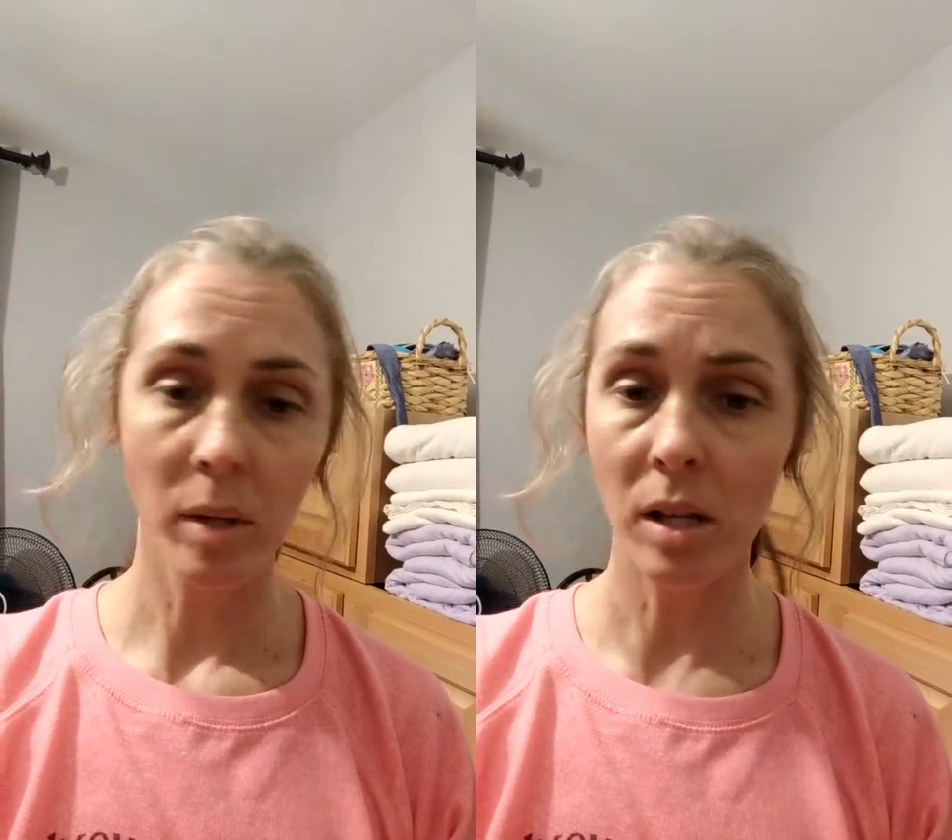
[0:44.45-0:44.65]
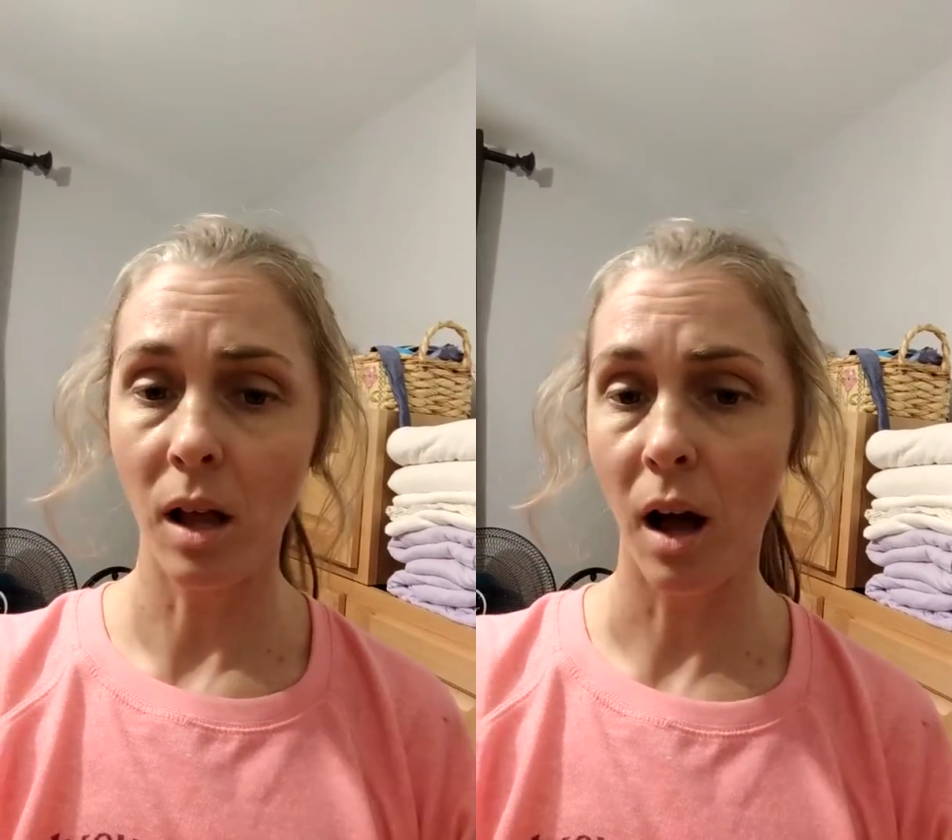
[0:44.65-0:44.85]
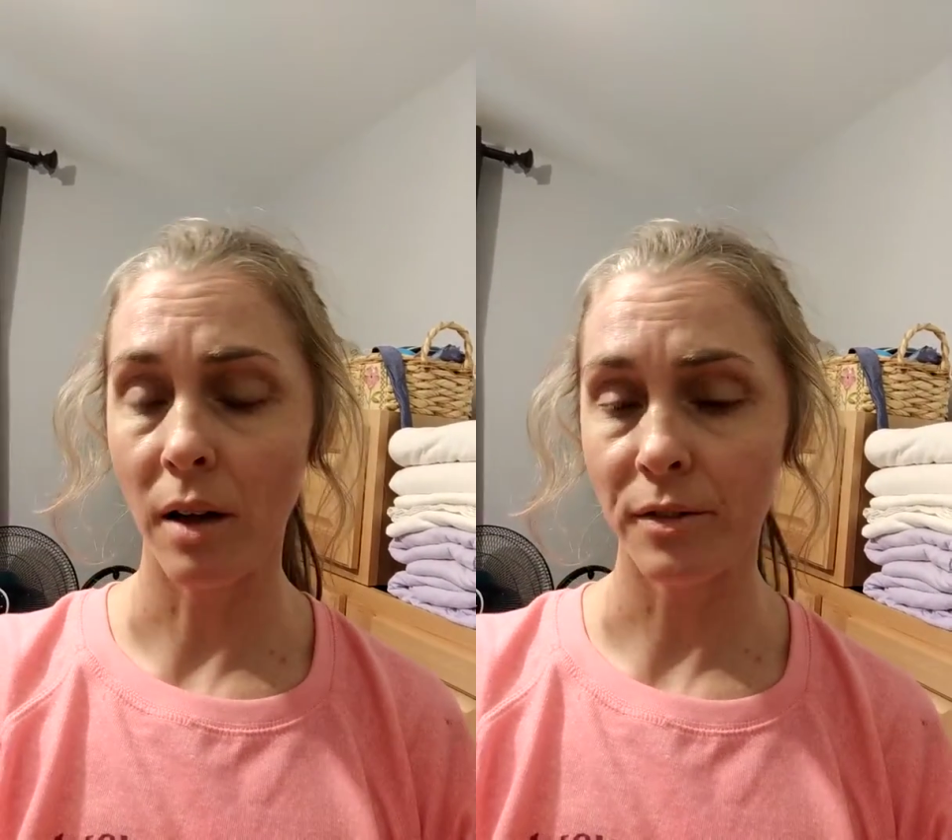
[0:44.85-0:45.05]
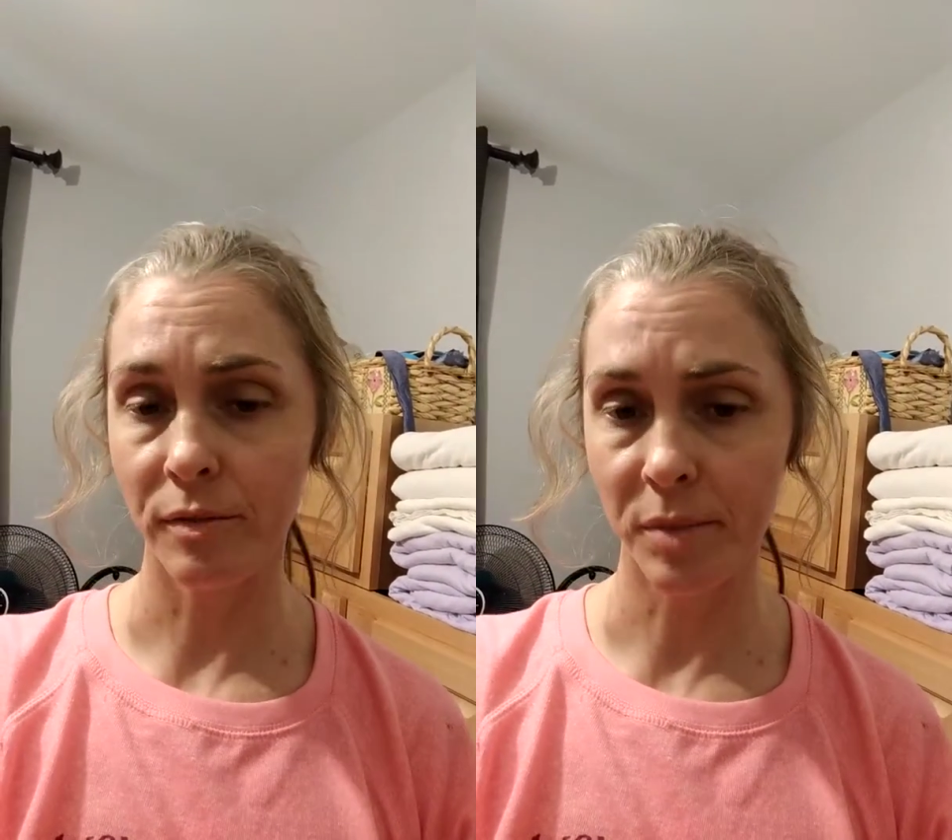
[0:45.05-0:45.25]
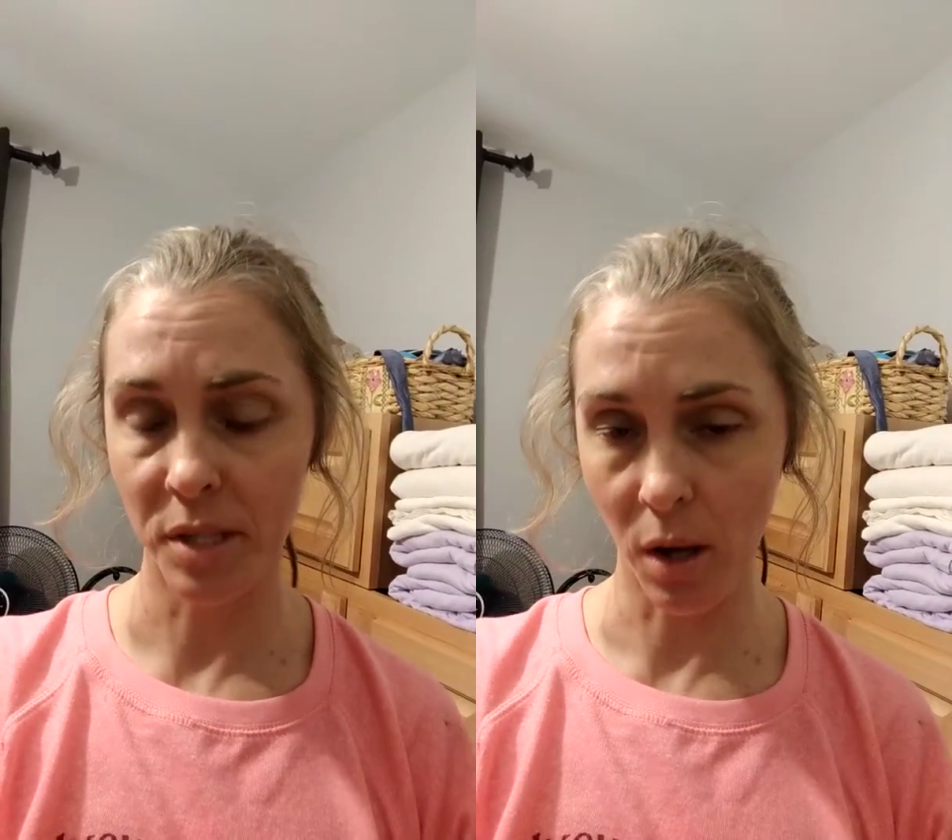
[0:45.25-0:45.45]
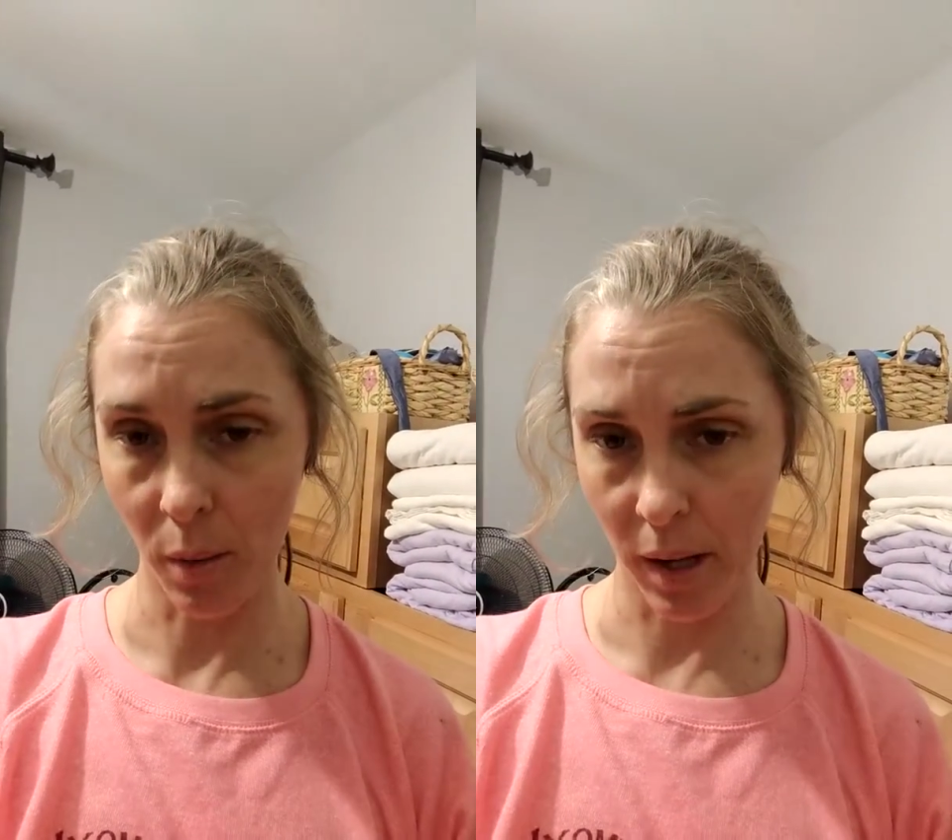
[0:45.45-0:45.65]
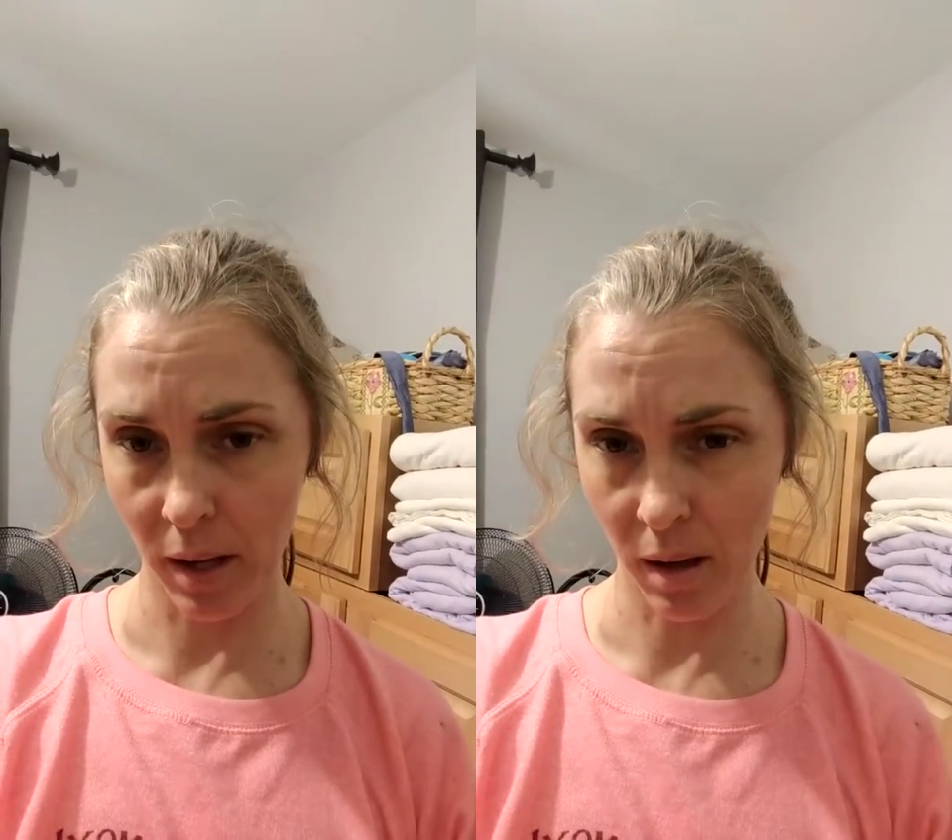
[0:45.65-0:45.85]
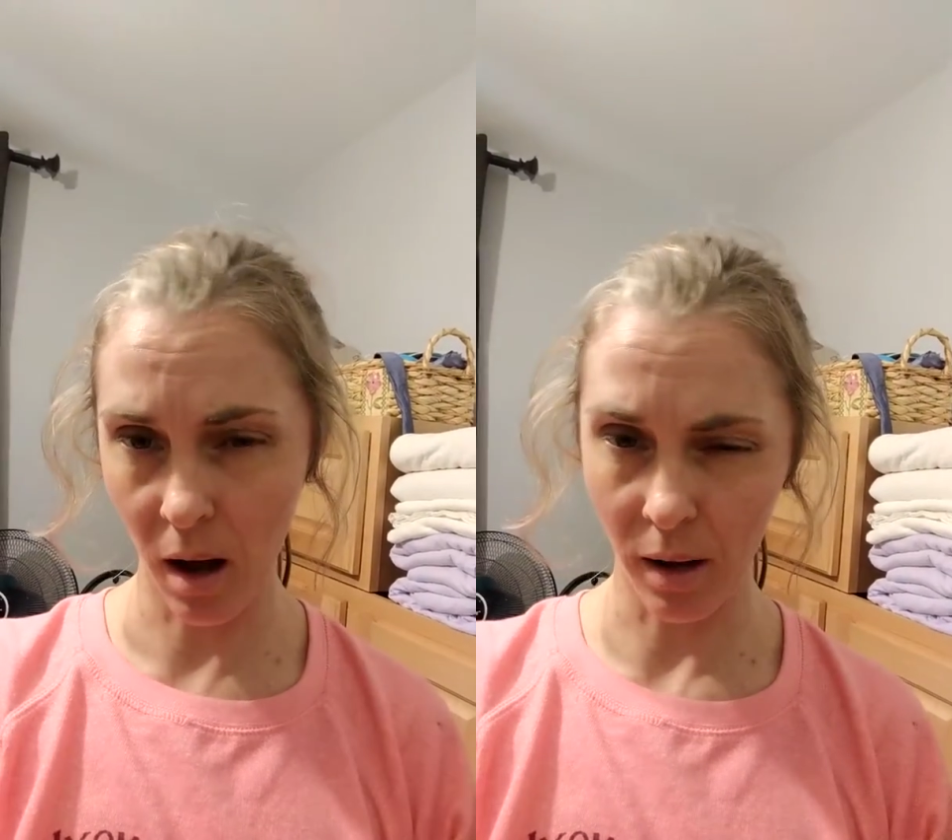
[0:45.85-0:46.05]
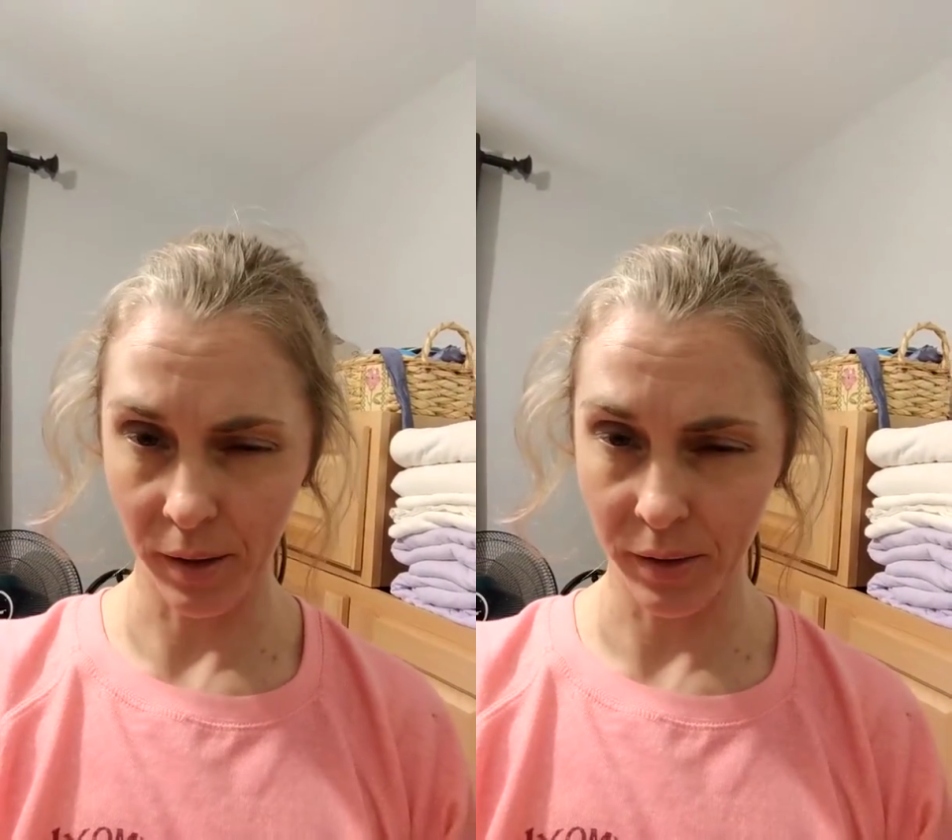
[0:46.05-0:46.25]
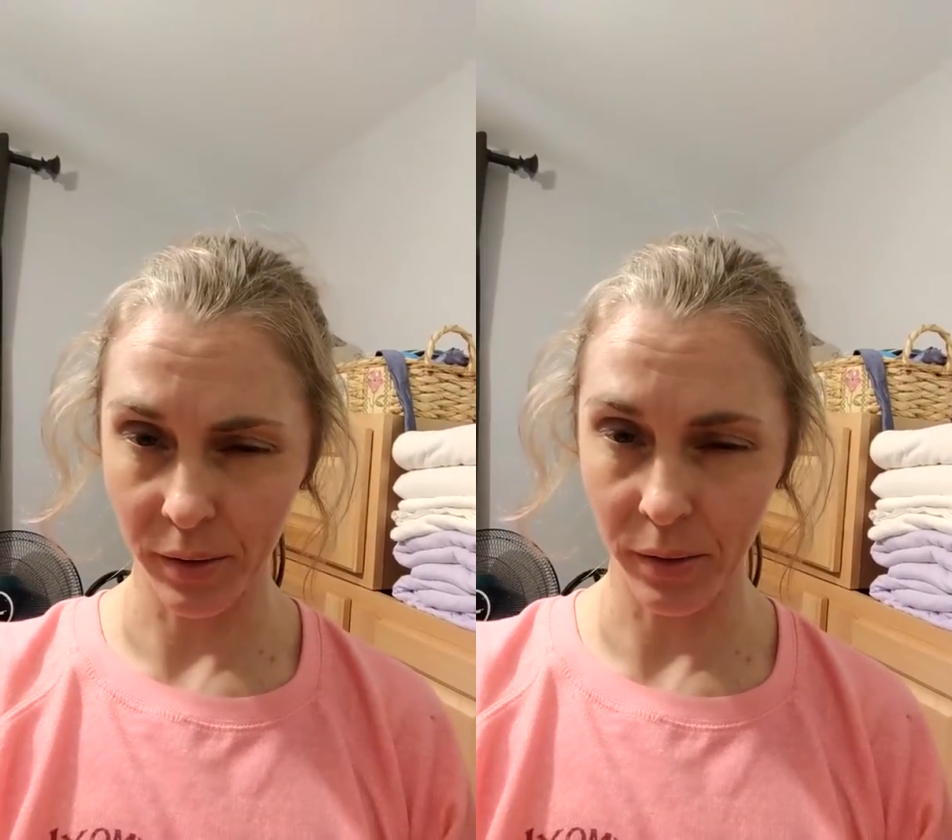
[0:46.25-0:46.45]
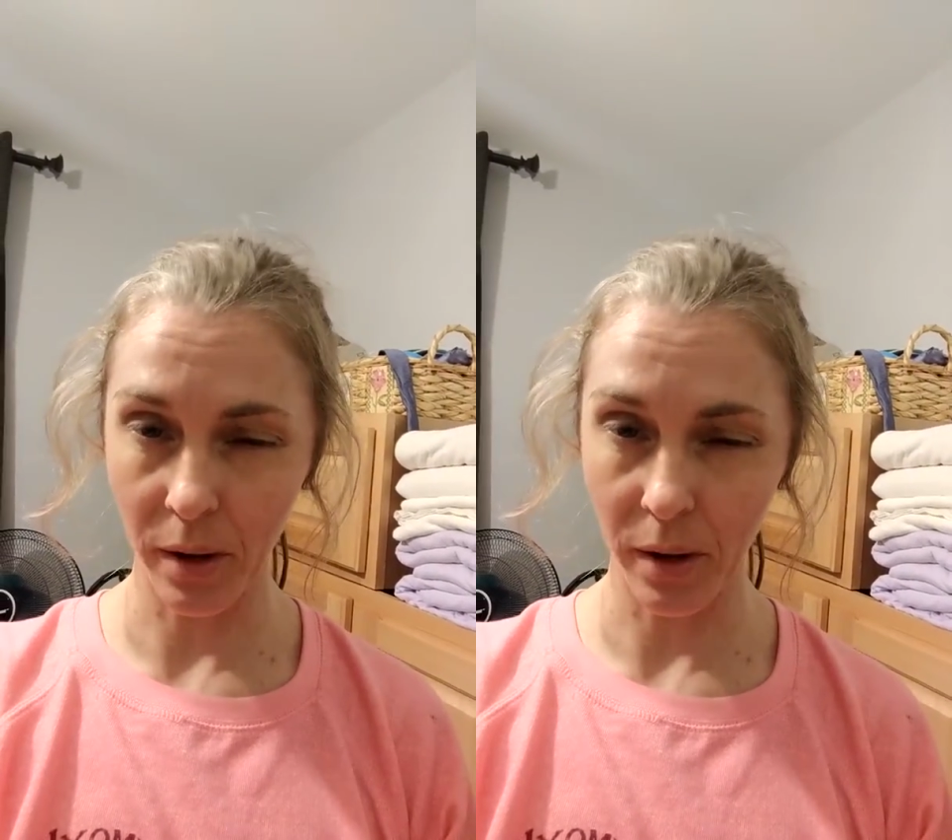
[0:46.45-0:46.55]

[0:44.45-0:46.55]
cloth, sewing, hot glue.